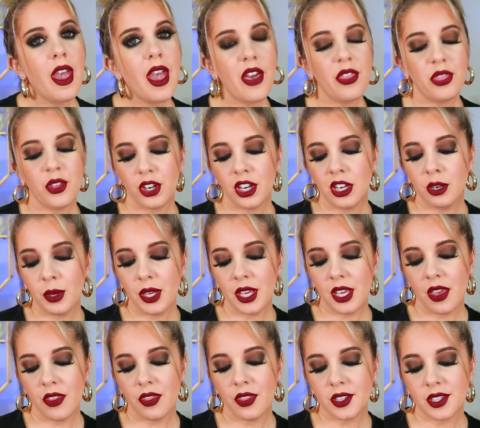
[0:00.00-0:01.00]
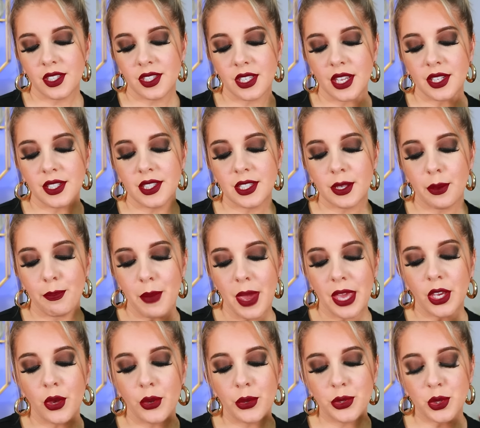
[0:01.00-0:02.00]
and they're going to be in the scents
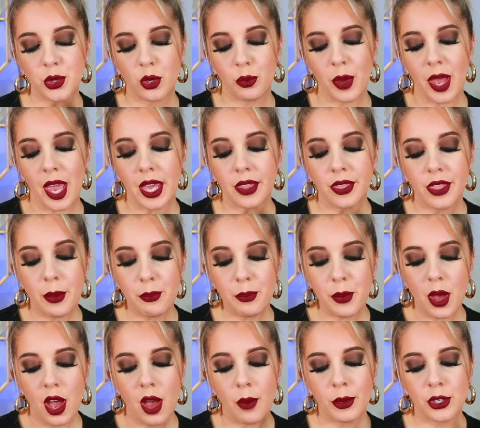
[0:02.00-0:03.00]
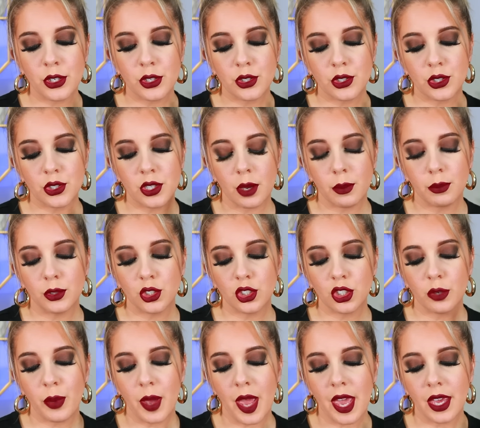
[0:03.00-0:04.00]
Mango Sorbet Lip Balm, um, some
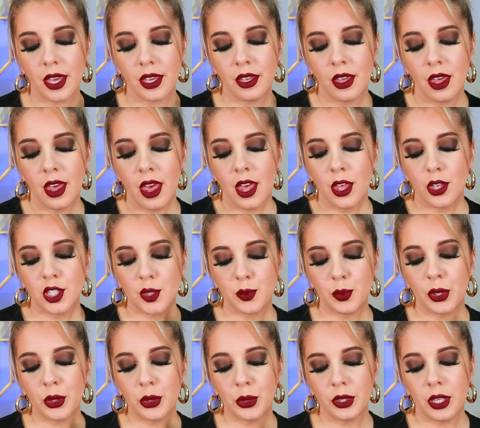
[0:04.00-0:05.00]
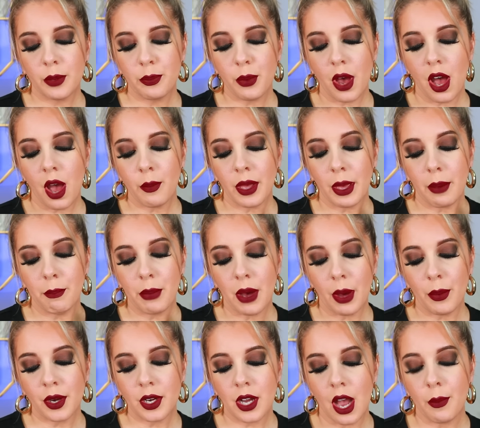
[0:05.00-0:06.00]
Sherbet Sprinkle Lip Balm, and
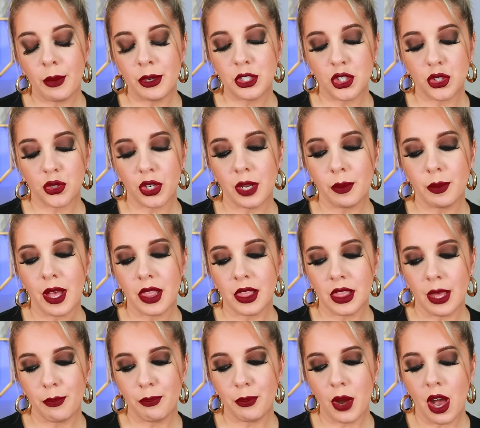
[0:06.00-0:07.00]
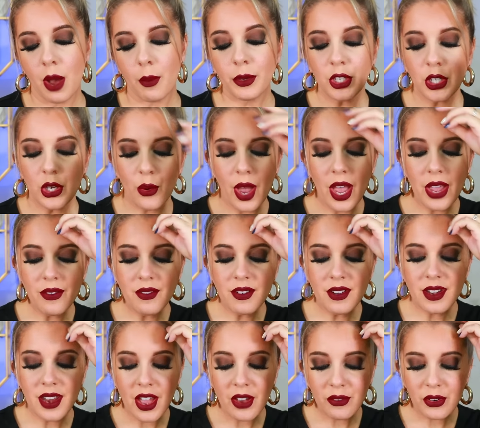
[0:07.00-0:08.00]
Bubblegum Dream Lip Balm. You know, I've
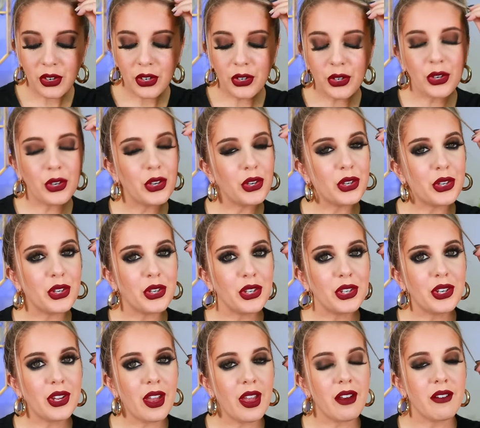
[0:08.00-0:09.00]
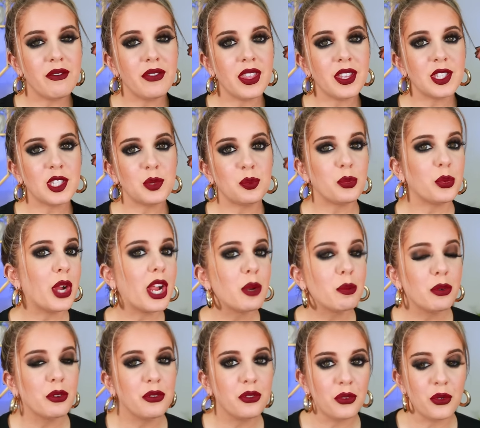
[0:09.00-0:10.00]
never heard of this brand
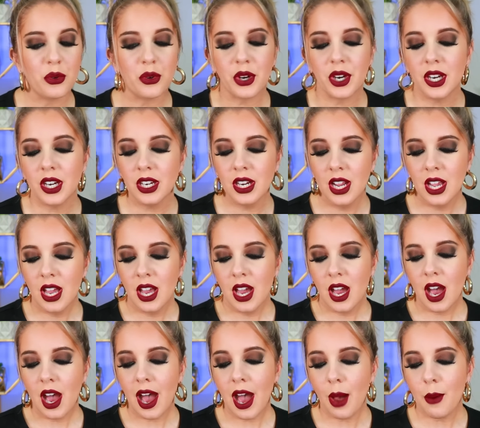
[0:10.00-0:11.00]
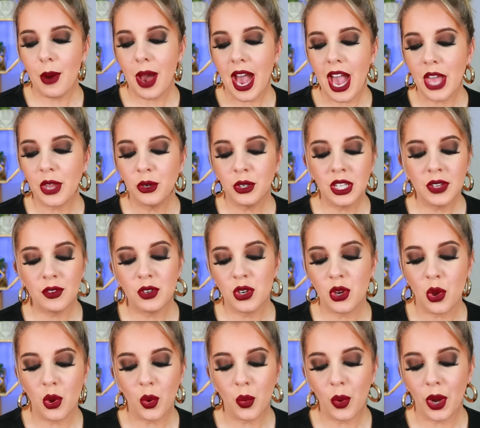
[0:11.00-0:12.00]
before. Um, I don't even
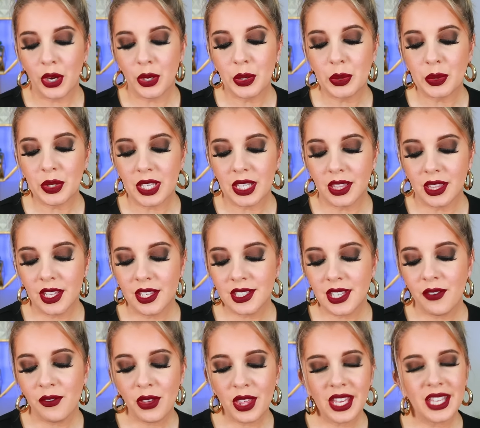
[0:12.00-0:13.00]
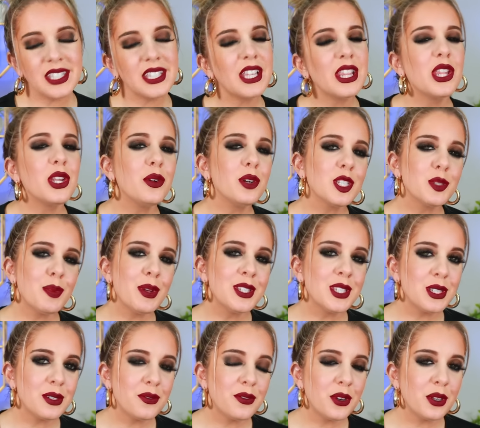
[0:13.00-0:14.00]
know where you'll get this. I feel like it's a little
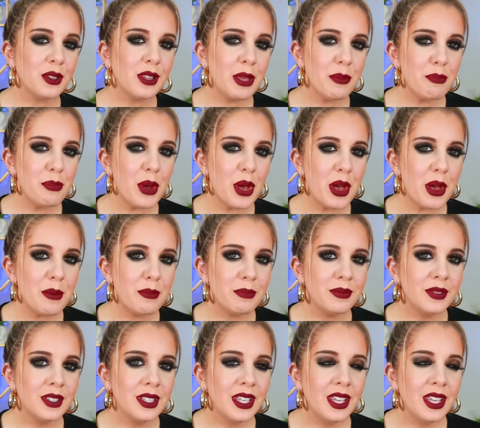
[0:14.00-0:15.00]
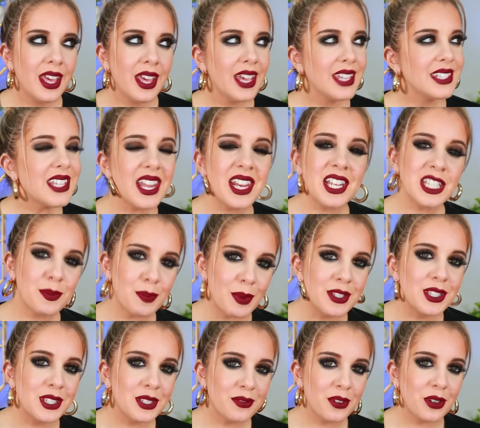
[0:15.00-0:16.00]
expensive for a lip balm. Is that
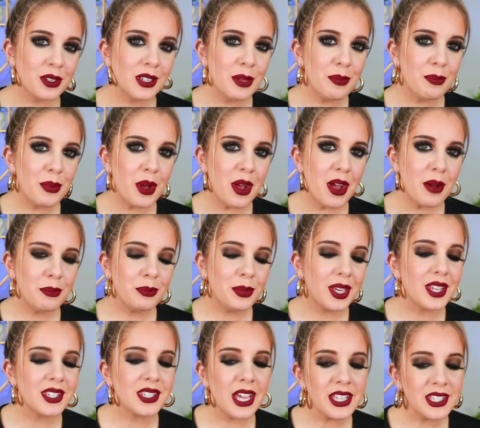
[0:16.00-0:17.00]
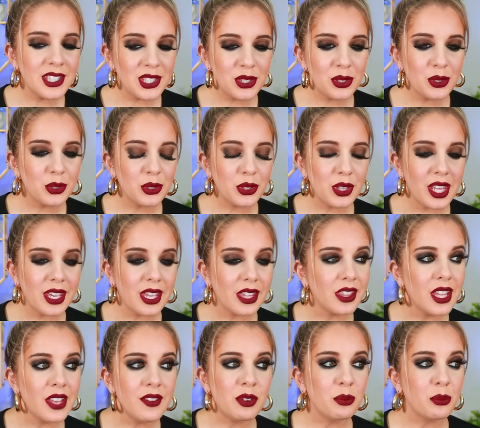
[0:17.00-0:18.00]
expensive for lip balm? Because I still like
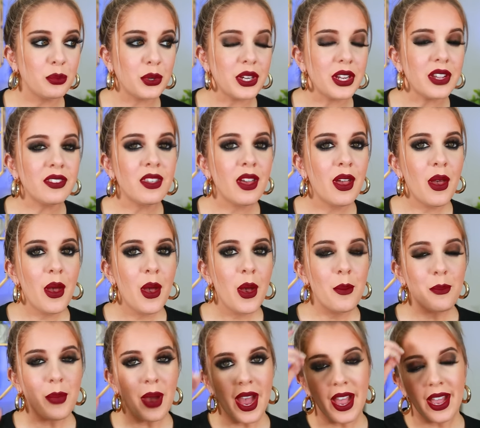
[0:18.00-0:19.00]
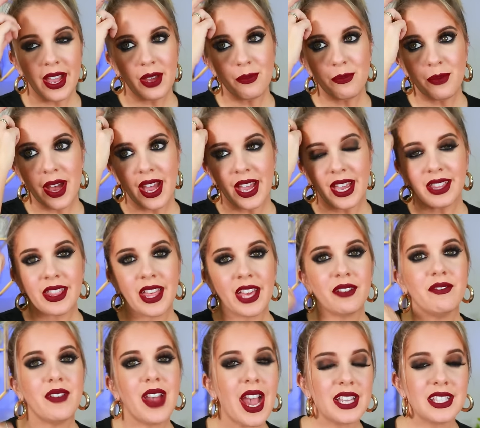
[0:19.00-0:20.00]
live and breathe by my
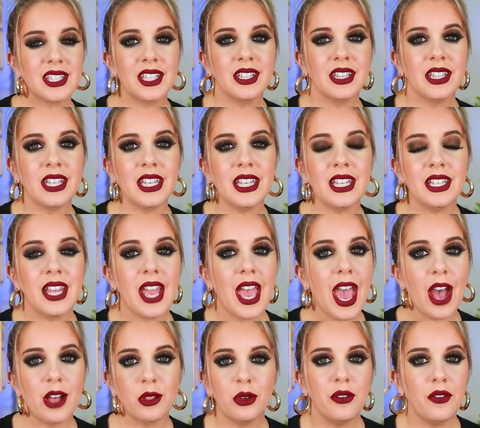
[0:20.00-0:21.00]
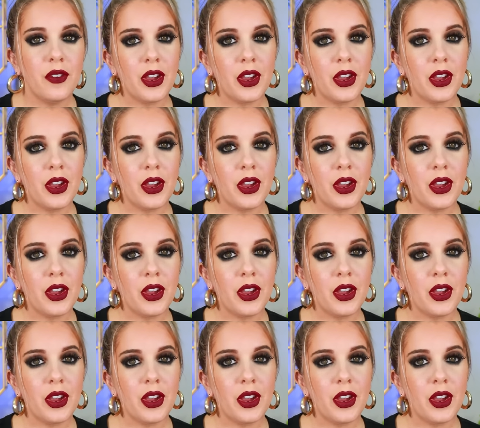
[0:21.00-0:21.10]
like Vaseline aloe